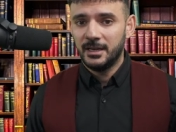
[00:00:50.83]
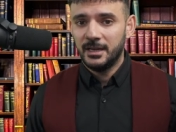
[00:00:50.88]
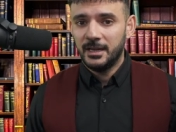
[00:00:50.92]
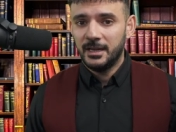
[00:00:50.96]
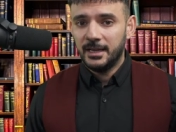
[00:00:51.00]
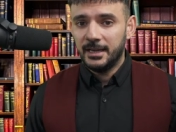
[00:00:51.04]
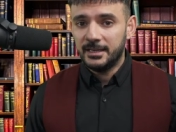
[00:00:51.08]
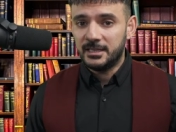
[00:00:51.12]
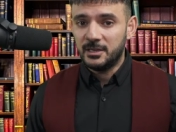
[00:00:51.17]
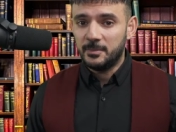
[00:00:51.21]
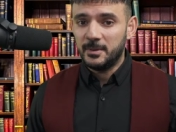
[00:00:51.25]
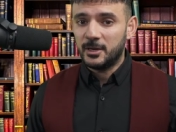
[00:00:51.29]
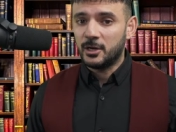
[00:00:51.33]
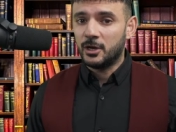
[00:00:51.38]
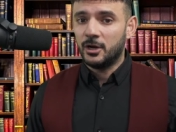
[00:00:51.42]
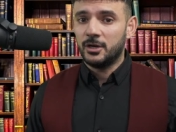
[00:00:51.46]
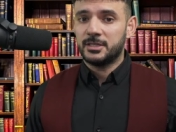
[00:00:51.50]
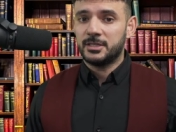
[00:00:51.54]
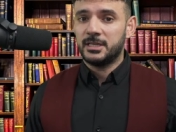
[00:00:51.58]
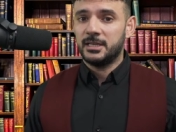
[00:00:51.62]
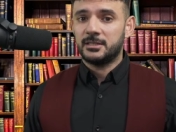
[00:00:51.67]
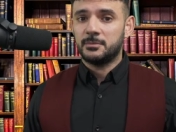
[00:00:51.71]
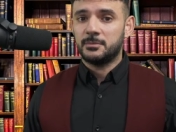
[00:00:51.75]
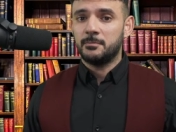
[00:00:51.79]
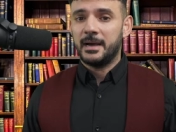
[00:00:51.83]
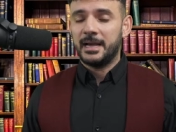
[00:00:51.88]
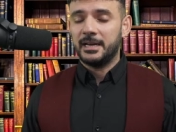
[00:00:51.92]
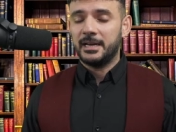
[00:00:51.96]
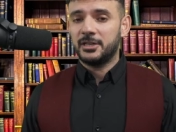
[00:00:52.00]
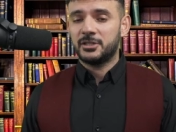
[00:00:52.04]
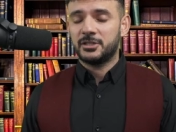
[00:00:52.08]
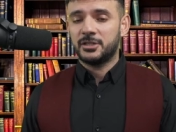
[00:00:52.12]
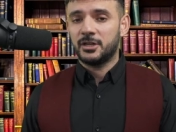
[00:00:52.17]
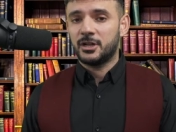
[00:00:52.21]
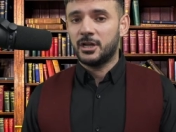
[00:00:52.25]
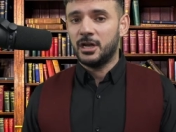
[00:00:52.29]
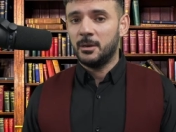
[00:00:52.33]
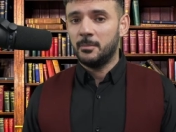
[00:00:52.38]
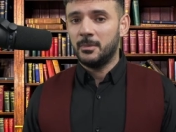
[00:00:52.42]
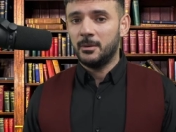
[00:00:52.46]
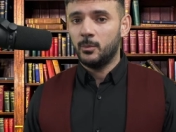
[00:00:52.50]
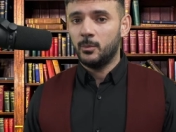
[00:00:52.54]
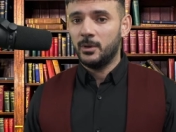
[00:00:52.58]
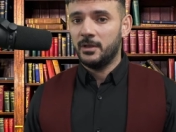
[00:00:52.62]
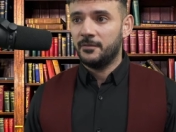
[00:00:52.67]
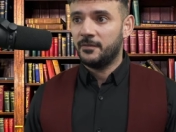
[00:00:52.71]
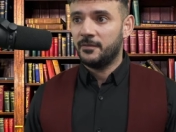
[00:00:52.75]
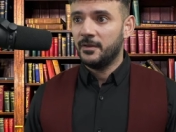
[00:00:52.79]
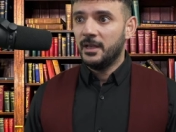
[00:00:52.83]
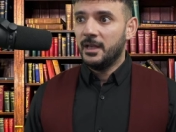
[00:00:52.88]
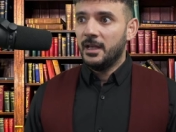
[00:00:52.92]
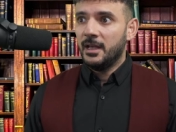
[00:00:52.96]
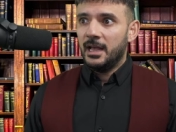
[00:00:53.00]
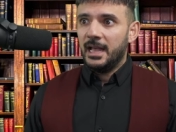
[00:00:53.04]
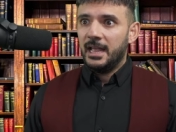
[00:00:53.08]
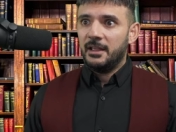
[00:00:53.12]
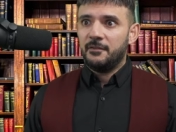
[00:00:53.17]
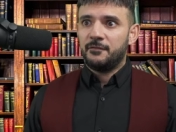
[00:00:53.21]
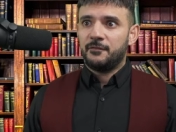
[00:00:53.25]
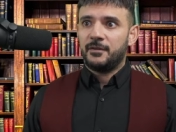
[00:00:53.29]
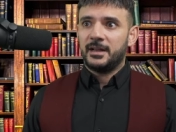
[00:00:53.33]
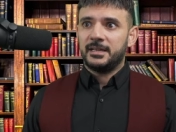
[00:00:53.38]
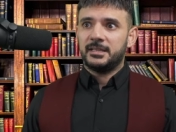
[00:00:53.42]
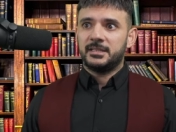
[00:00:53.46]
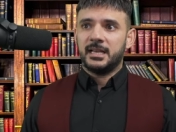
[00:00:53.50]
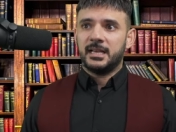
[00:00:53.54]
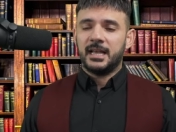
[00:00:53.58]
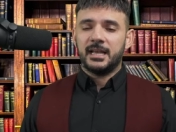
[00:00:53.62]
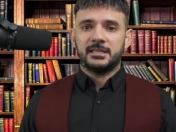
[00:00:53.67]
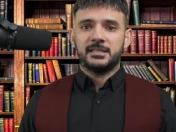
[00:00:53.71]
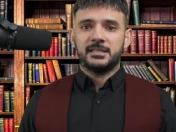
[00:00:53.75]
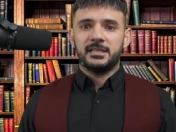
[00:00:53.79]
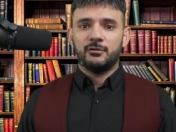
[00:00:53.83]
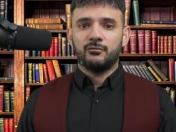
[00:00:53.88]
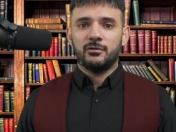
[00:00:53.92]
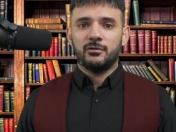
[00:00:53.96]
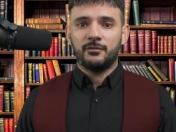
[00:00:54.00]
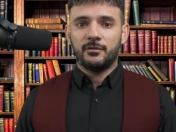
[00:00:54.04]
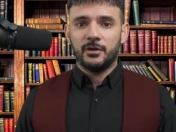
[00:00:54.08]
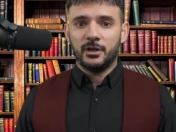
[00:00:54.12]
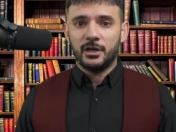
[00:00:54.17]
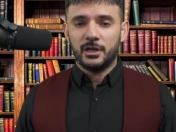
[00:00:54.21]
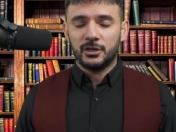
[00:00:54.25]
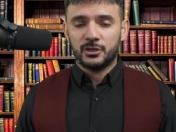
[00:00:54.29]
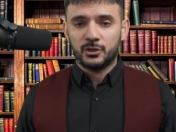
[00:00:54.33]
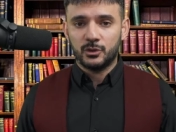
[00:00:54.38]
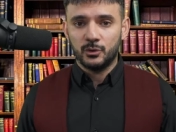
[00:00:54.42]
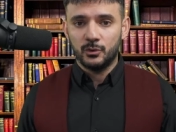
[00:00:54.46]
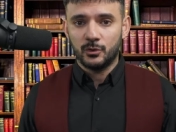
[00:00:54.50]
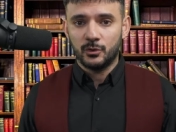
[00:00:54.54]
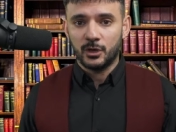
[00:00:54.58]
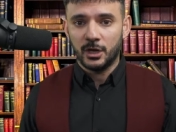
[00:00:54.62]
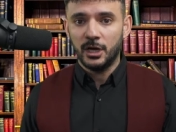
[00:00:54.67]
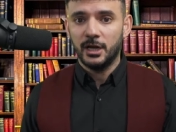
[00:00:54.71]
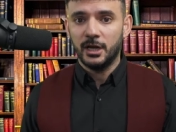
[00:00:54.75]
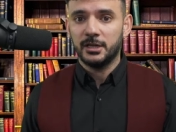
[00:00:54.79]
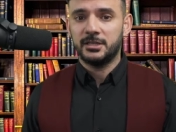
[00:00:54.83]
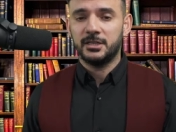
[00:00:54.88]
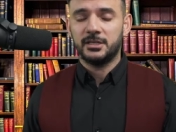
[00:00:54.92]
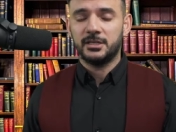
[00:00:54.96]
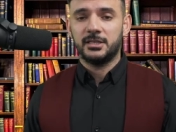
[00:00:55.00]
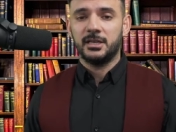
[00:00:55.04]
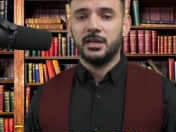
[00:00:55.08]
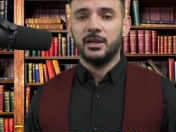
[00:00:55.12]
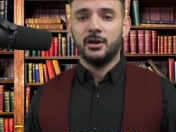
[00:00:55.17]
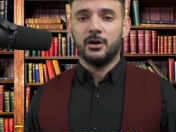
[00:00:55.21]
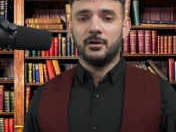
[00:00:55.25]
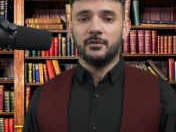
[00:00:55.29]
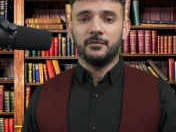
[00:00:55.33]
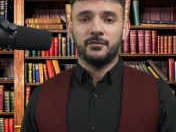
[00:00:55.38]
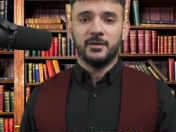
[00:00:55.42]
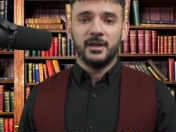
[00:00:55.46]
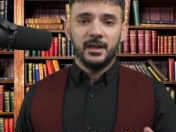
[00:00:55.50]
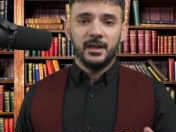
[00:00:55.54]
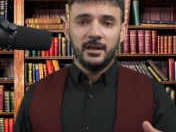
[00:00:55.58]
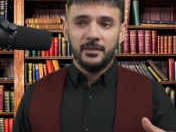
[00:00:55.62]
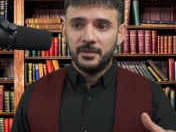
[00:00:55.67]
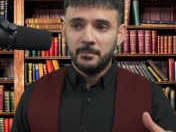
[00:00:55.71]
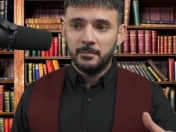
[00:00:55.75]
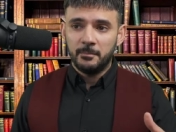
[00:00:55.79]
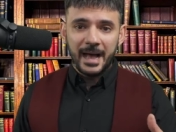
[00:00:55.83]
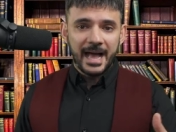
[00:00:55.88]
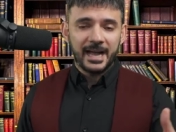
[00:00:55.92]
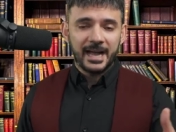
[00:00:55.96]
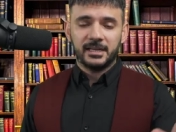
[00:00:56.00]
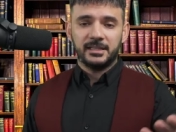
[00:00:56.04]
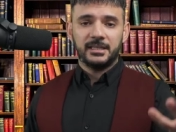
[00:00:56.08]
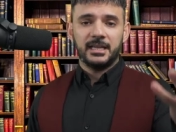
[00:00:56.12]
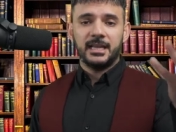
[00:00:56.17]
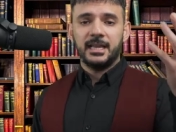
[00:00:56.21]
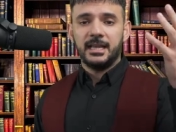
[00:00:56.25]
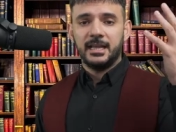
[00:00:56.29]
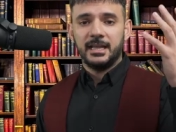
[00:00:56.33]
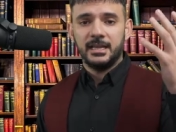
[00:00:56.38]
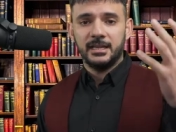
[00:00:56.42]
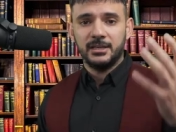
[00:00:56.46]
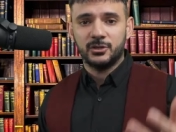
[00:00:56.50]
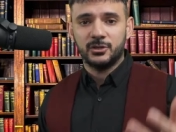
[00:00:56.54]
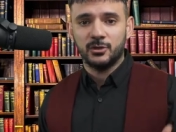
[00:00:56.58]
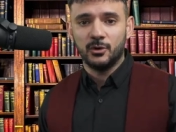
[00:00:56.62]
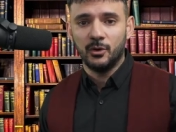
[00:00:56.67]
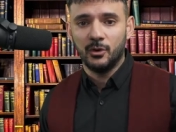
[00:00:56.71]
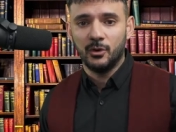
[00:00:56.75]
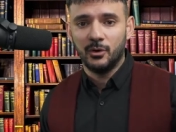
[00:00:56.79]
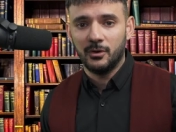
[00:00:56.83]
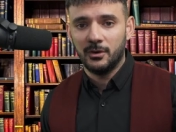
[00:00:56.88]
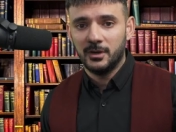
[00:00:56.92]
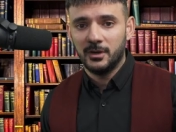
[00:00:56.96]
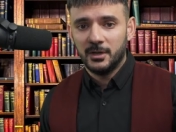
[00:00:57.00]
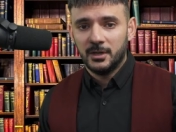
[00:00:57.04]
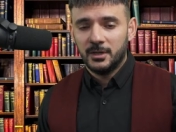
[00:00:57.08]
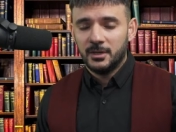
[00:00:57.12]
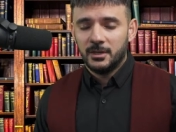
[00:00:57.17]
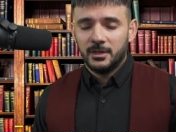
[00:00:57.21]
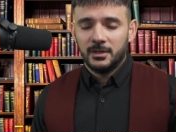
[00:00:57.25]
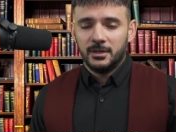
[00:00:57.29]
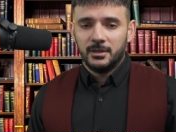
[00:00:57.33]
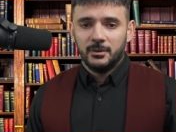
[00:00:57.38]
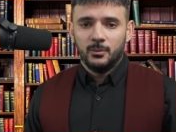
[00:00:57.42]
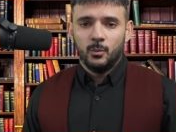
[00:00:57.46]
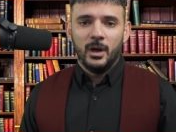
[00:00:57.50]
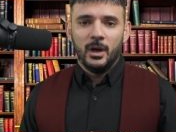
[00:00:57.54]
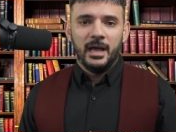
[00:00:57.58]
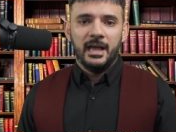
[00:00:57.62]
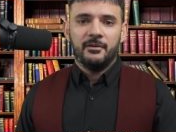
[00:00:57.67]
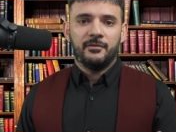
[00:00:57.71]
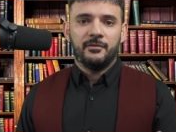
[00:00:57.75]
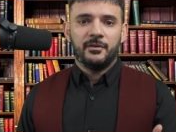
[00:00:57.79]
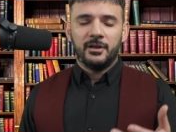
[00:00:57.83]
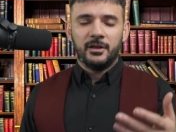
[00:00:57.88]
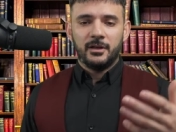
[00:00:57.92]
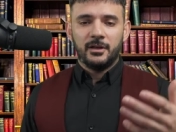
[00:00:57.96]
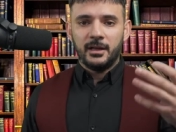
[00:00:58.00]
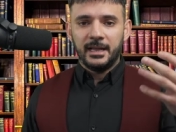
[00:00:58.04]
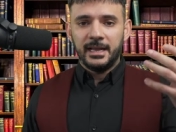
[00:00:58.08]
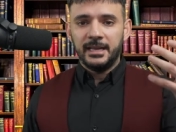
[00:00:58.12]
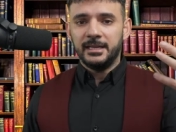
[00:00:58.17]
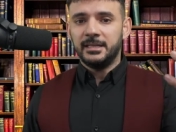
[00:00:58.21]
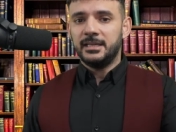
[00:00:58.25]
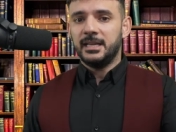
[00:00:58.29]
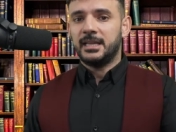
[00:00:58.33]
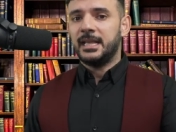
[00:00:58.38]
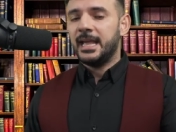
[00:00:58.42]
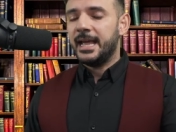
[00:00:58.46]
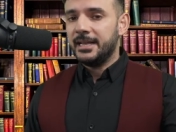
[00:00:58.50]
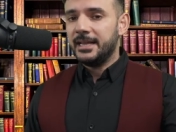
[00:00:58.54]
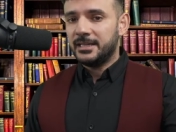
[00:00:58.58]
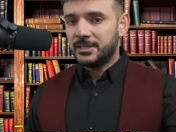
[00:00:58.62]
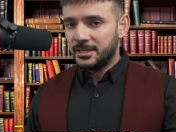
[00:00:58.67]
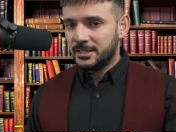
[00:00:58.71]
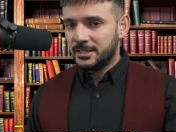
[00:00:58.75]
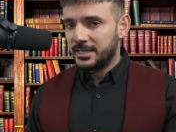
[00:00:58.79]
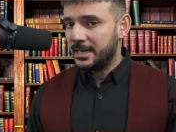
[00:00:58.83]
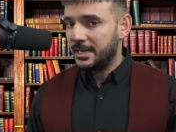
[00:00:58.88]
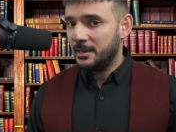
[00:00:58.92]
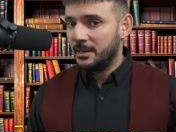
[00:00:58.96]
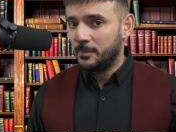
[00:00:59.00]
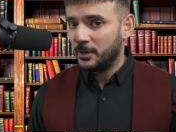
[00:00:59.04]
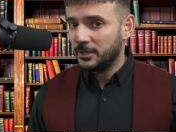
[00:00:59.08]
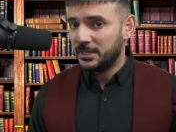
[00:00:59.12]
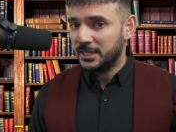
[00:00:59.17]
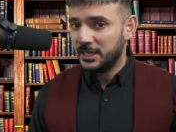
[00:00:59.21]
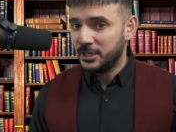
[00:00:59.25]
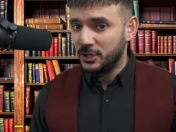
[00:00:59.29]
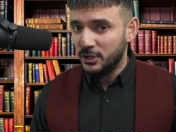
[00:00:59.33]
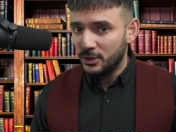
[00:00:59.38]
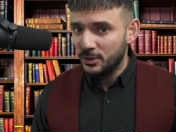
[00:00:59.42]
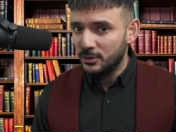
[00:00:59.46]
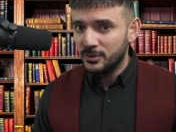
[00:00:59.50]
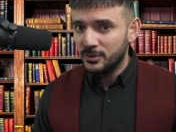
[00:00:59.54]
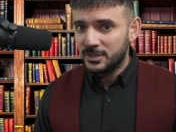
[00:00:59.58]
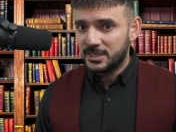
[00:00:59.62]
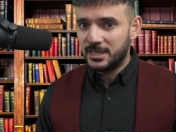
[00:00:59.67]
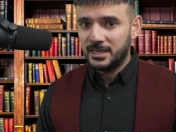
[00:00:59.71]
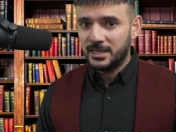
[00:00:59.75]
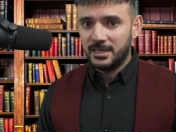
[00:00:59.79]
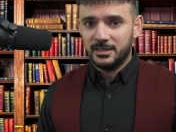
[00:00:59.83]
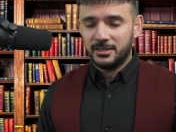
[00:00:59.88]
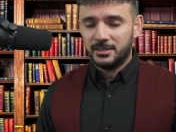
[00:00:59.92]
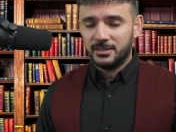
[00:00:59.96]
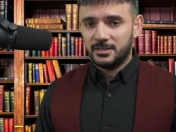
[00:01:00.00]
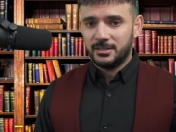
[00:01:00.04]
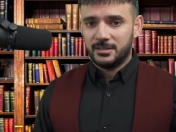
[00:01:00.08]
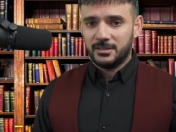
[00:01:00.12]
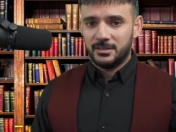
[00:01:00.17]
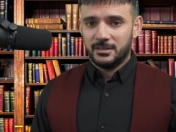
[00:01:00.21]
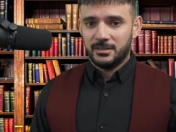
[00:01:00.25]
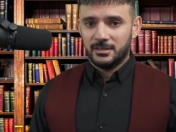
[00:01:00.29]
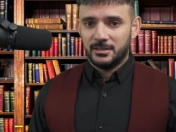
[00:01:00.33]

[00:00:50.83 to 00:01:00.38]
Is it because it's managed to come up with a fantastic reversal courtesy of the MACDs or whatever indicators anybody uses.